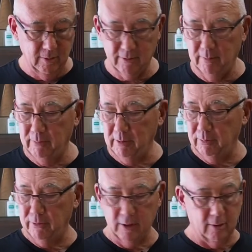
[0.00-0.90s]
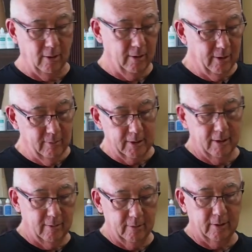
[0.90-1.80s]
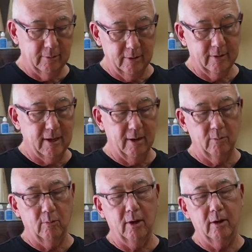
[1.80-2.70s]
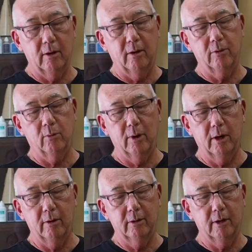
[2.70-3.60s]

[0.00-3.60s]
some people think, oh, here we go. Well, is that where all the wear and